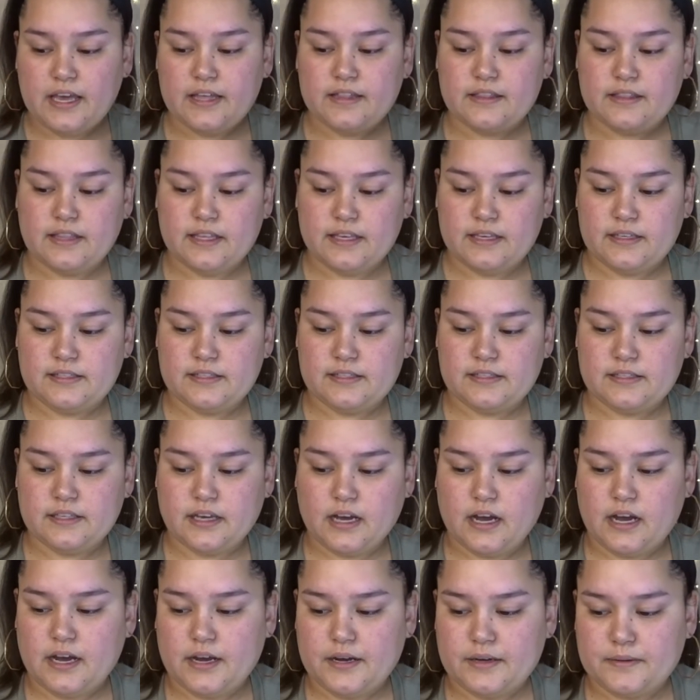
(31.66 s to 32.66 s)
this,
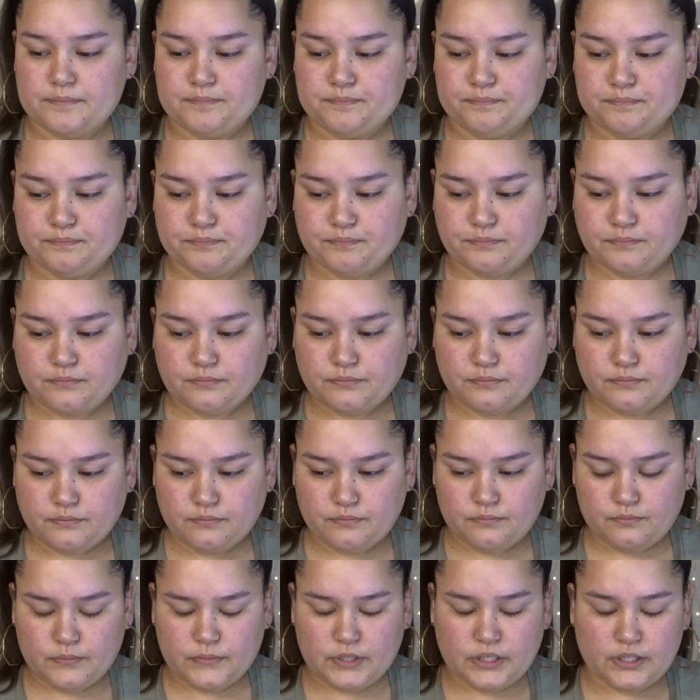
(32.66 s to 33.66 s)

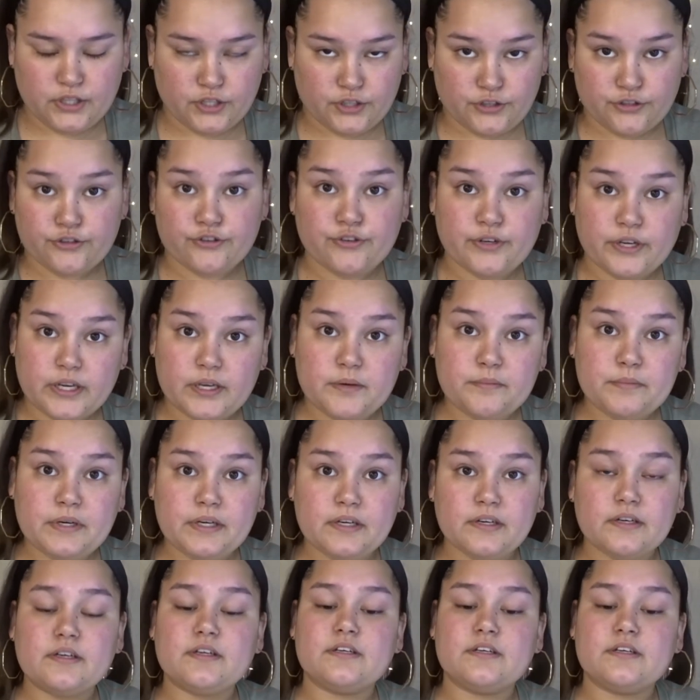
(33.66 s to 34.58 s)
the cream.